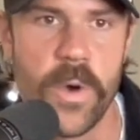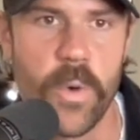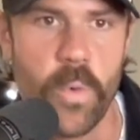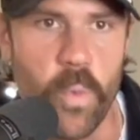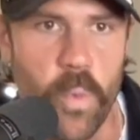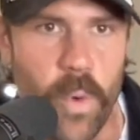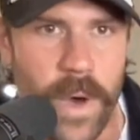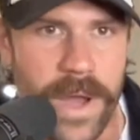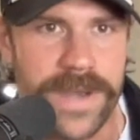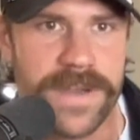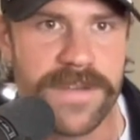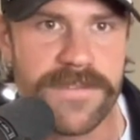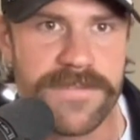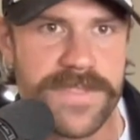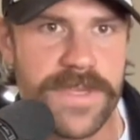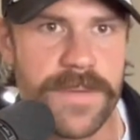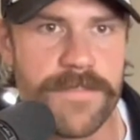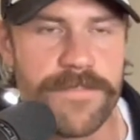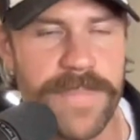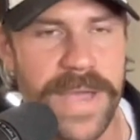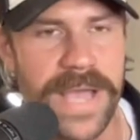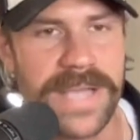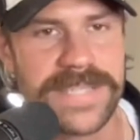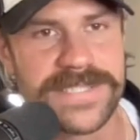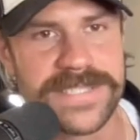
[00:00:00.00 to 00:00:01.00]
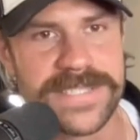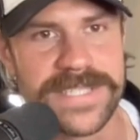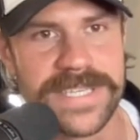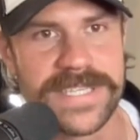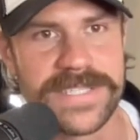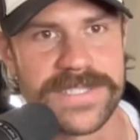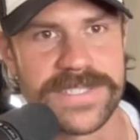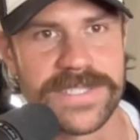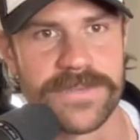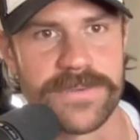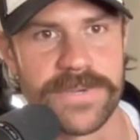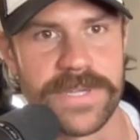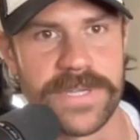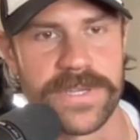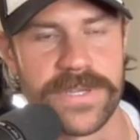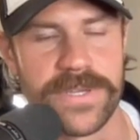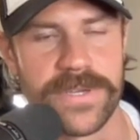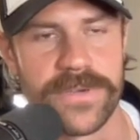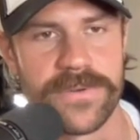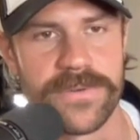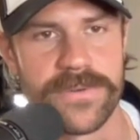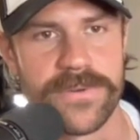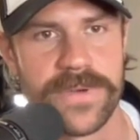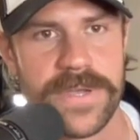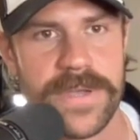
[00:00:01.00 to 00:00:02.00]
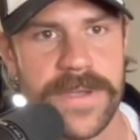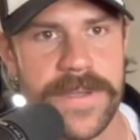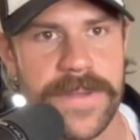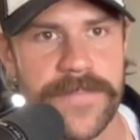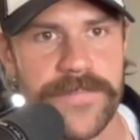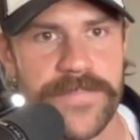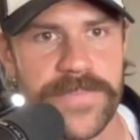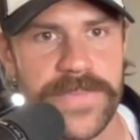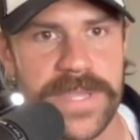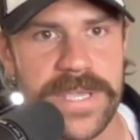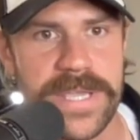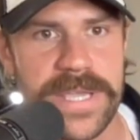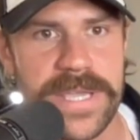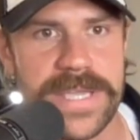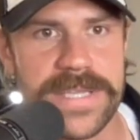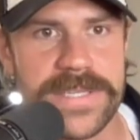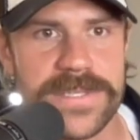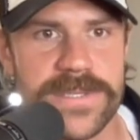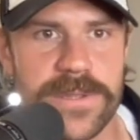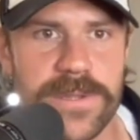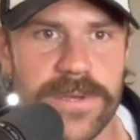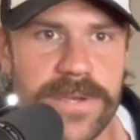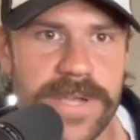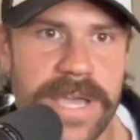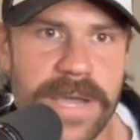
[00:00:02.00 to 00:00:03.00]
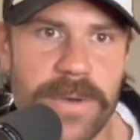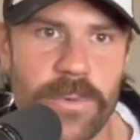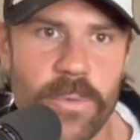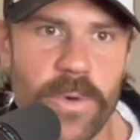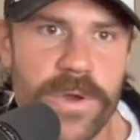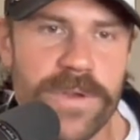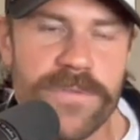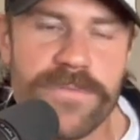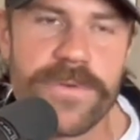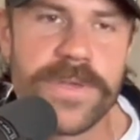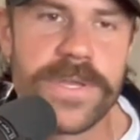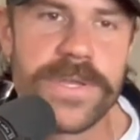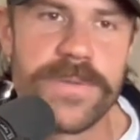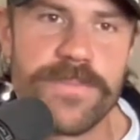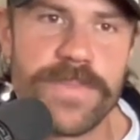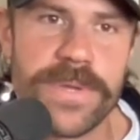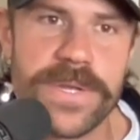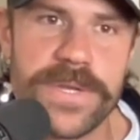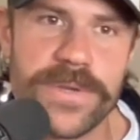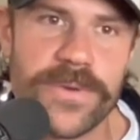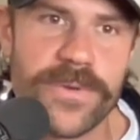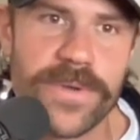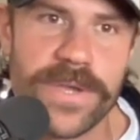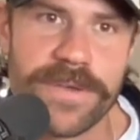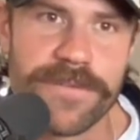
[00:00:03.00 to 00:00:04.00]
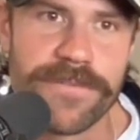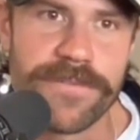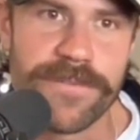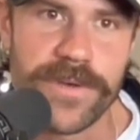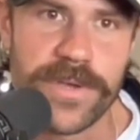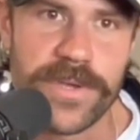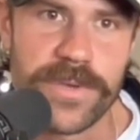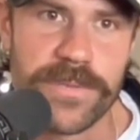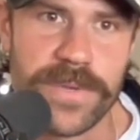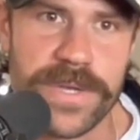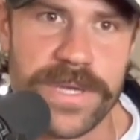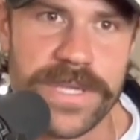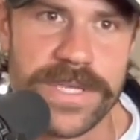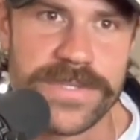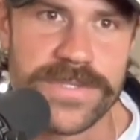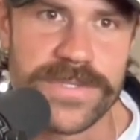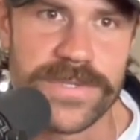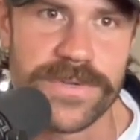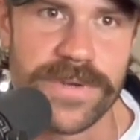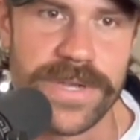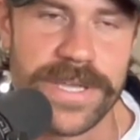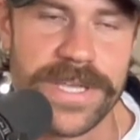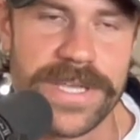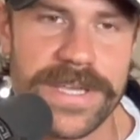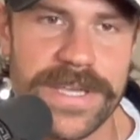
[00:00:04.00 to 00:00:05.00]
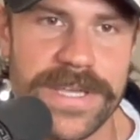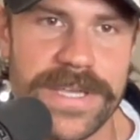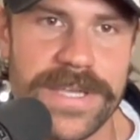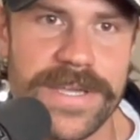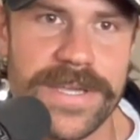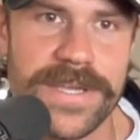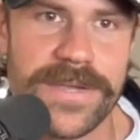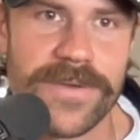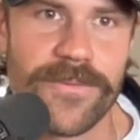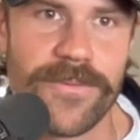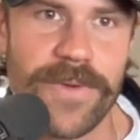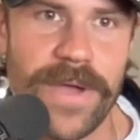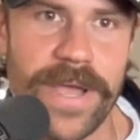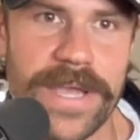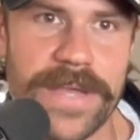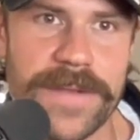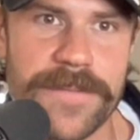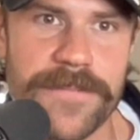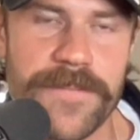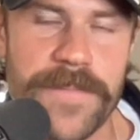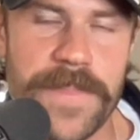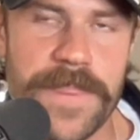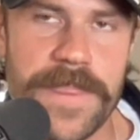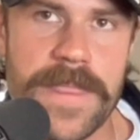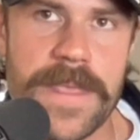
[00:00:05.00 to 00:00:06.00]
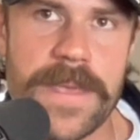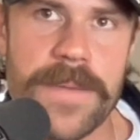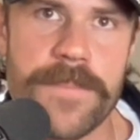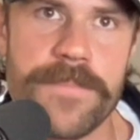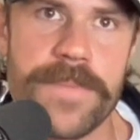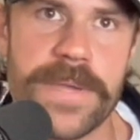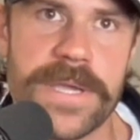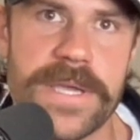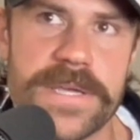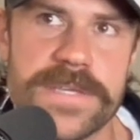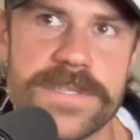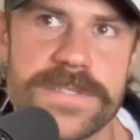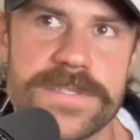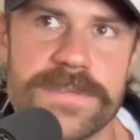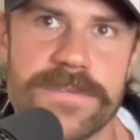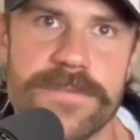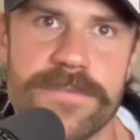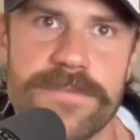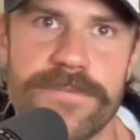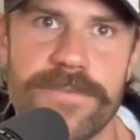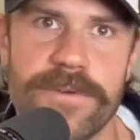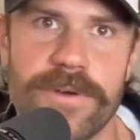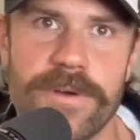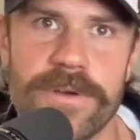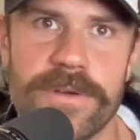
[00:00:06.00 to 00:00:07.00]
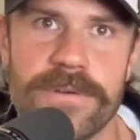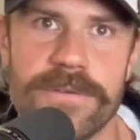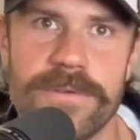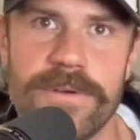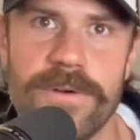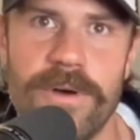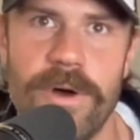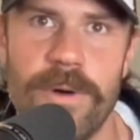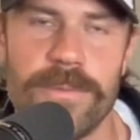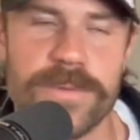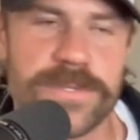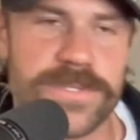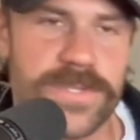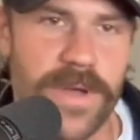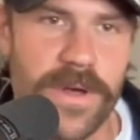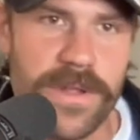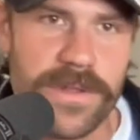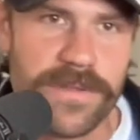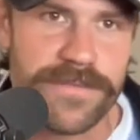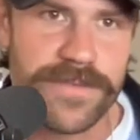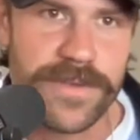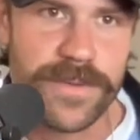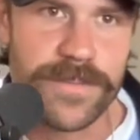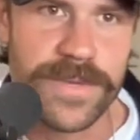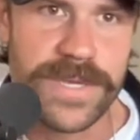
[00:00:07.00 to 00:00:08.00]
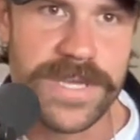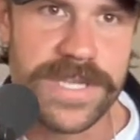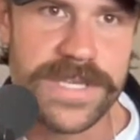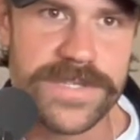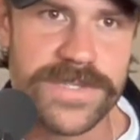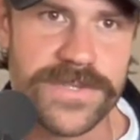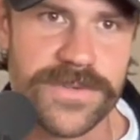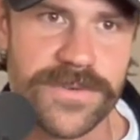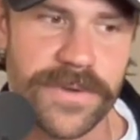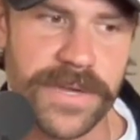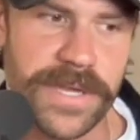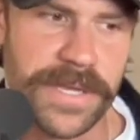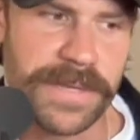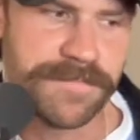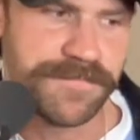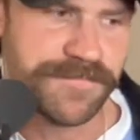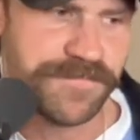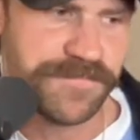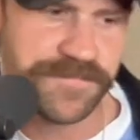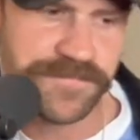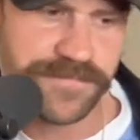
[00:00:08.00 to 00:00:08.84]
One of the best things you can do is look at what have we been doing for human history, right? Because for almost all of human history,